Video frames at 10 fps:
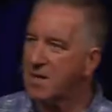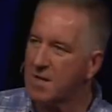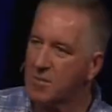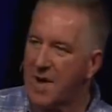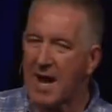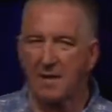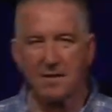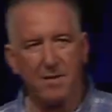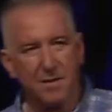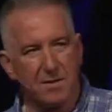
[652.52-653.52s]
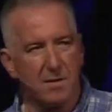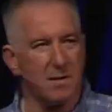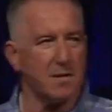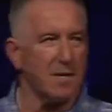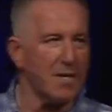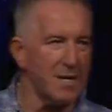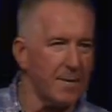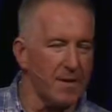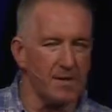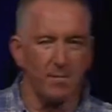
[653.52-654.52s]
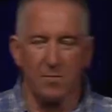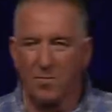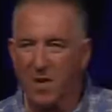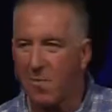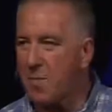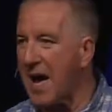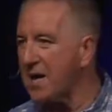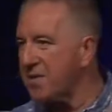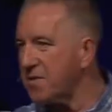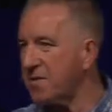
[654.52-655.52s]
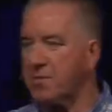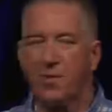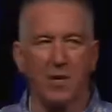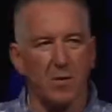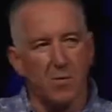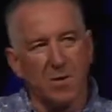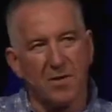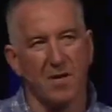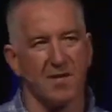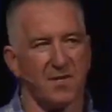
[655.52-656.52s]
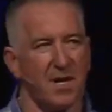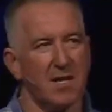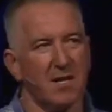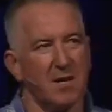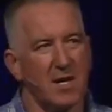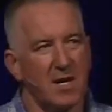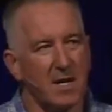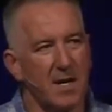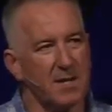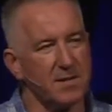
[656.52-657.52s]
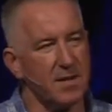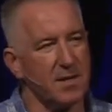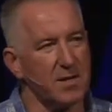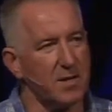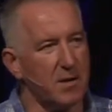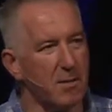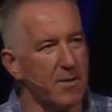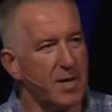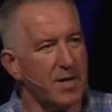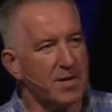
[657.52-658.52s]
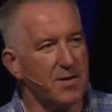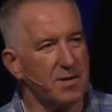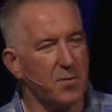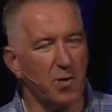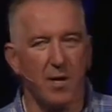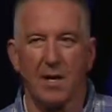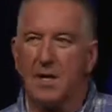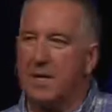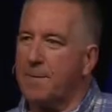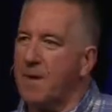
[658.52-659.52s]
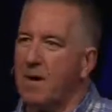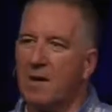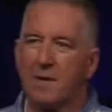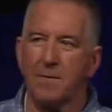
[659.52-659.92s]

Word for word: come back to this, and as I'm coming back to it this morning with us together as New Hope this morning, the